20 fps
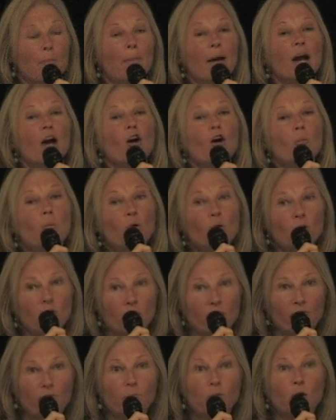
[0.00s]
comparable
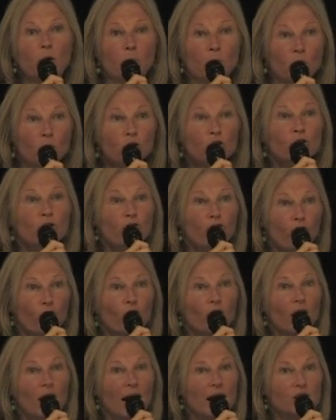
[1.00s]
commercial
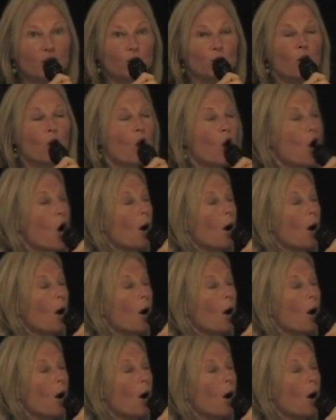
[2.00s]
fertilizer